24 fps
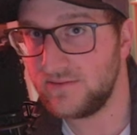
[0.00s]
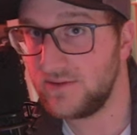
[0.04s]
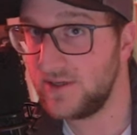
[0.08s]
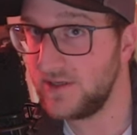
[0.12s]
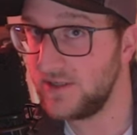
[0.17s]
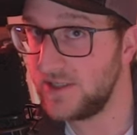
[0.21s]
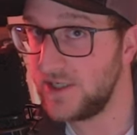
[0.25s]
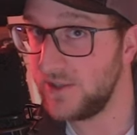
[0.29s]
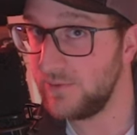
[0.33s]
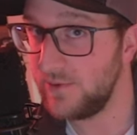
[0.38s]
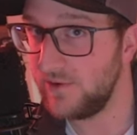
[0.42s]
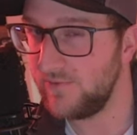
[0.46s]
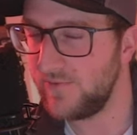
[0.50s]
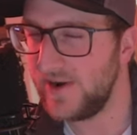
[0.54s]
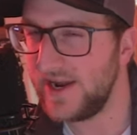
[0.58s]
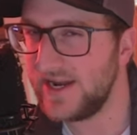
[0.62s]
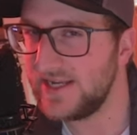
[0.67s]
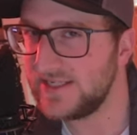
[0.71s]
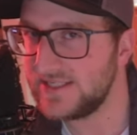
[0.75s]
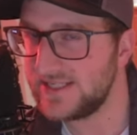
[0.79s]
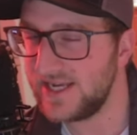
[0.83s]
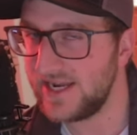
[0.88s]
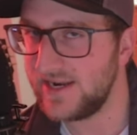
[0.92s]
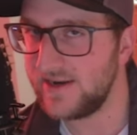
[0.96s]
until we
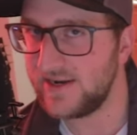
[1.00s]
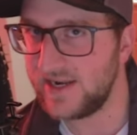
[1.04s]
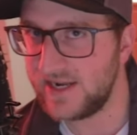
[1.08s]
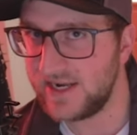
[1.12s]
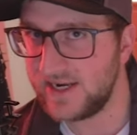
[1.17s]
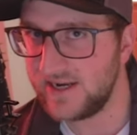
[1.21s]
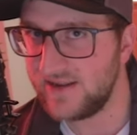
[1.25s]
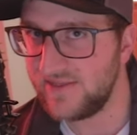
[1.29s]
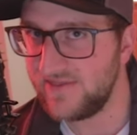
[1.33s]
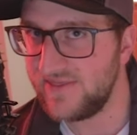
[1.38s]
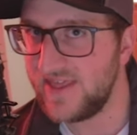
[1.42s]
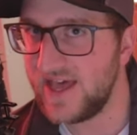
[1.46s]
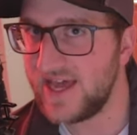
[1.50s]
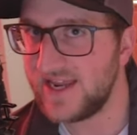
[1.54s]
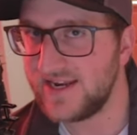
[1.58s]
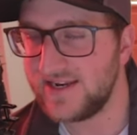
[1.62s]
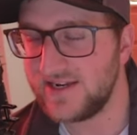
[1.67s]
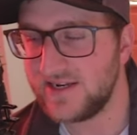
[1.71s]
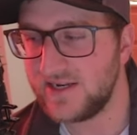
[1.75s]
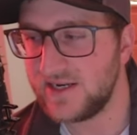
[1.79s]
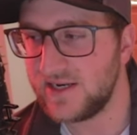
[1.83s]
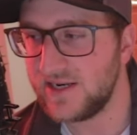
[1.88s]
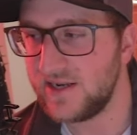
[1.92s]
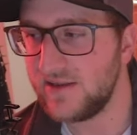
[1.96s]
race, and
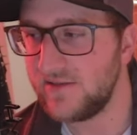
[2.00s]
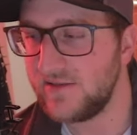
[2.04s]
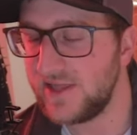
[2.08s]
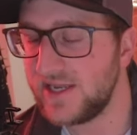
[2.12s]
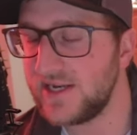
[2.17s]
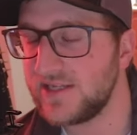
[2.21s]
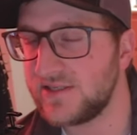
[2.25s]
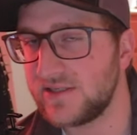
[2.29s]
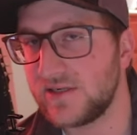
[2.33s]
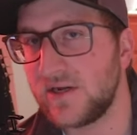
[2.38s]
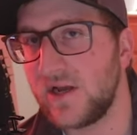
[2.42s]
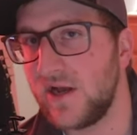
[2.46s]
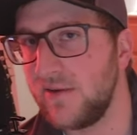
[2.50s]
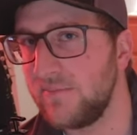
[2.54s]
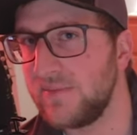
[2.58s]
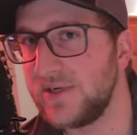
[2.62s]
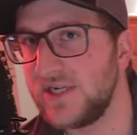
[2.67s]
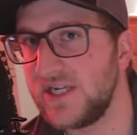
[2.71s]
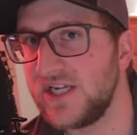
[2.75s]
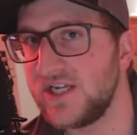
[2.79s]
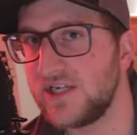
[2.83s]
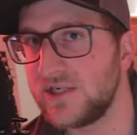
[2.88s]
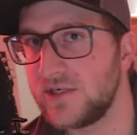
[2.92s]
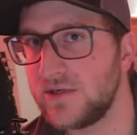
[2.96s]
then it's a
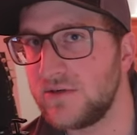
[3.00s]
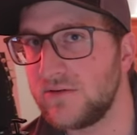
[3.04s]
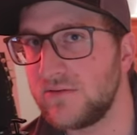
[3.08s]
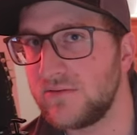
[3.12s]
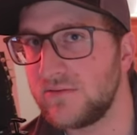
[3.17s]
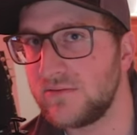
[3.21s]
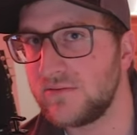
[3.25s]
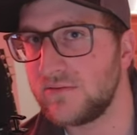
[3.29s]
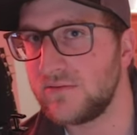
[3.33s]
competition.